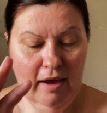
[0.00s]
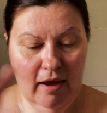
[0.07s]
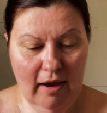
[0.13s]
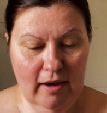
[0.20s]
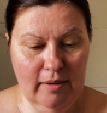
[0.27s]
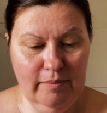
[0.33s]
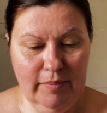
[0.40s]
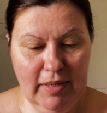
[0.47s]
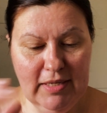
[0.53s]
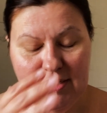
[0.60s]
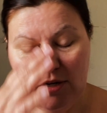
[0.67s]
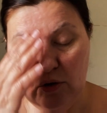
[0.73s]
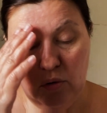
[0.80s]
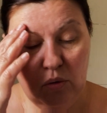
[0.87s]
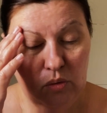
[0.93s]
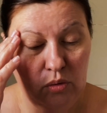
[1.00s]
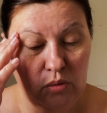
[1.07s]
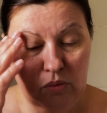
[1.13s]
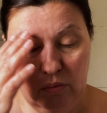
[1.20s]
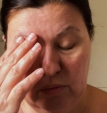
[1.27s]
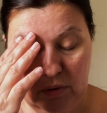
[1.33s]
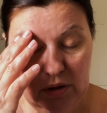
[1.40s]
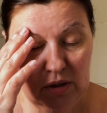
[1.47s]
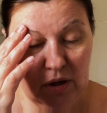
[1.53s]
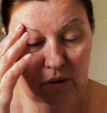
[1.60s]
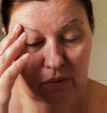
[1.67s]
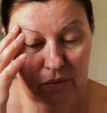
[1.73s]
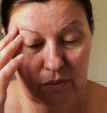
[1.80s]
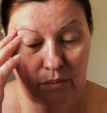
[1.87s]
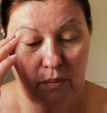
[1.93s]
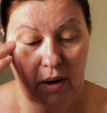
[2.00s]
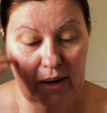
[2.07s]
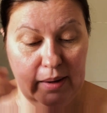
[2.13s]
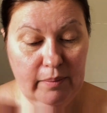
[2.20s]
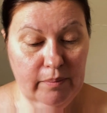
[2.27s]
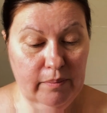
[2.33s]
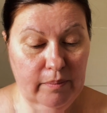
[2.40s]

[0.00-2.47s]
It's not all, you know, my